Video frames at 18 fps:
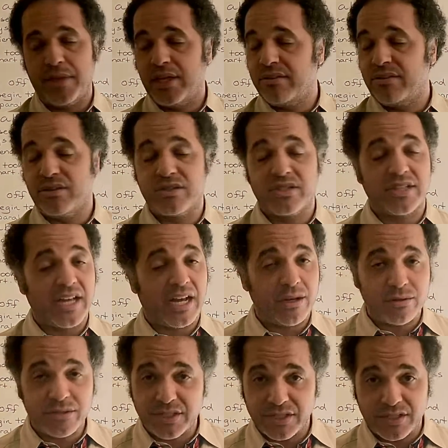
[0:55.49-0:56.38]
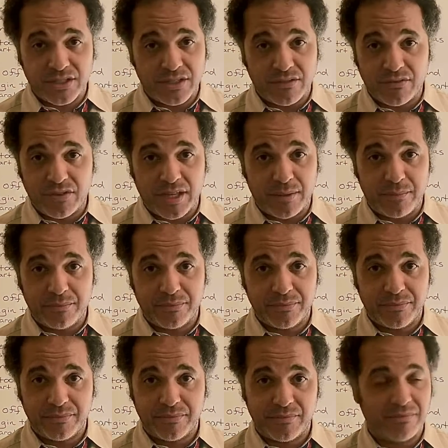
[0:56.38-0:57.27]
There's thousands of them.
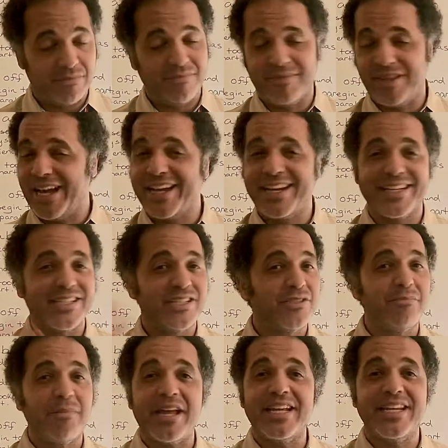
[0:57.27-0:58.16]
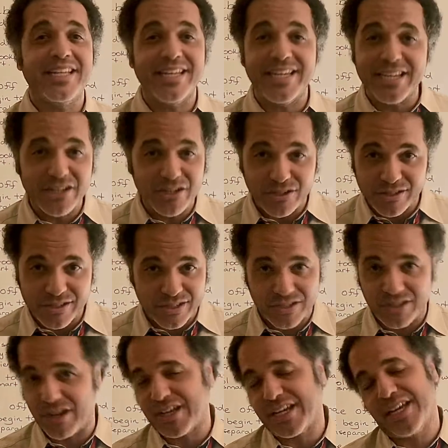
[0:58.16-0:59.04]
I can spend years
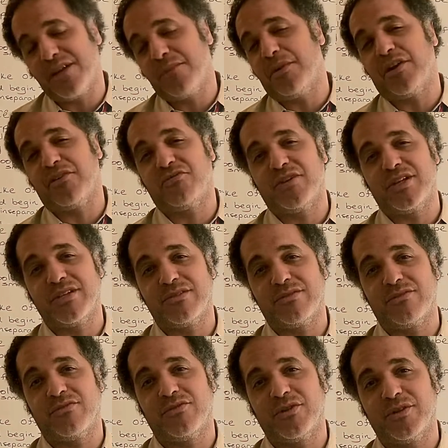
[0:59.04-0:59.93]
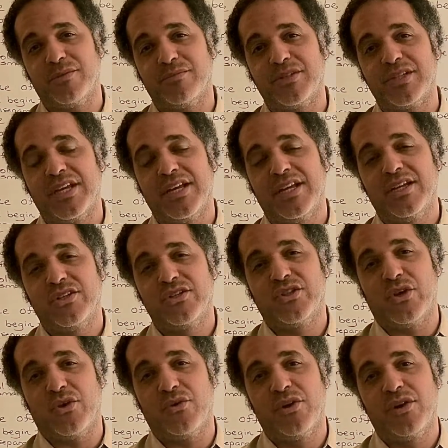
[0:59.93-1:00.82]
talking about phrasal verbs.
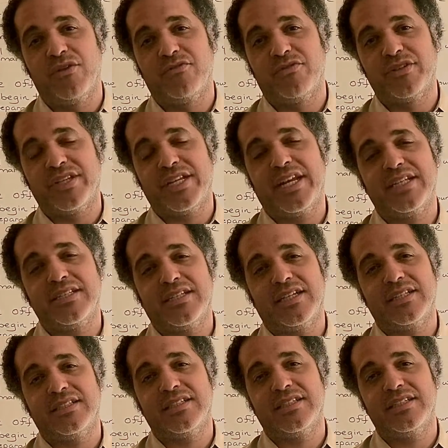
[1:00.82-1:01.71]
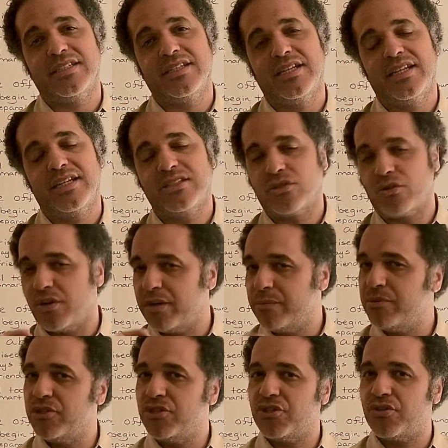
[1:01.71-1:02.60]
So for today's lesson, it's going to
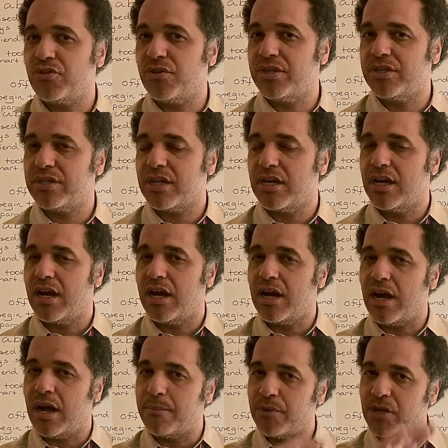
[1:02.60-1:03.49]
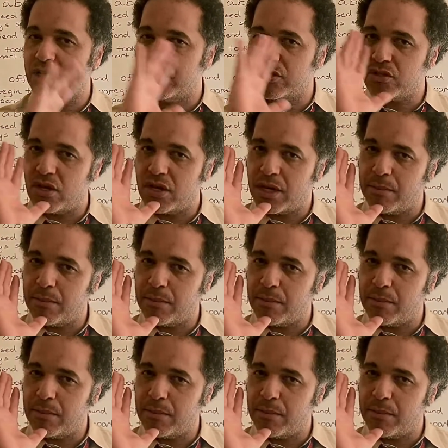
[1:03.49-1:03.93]
be short. I'm going to talk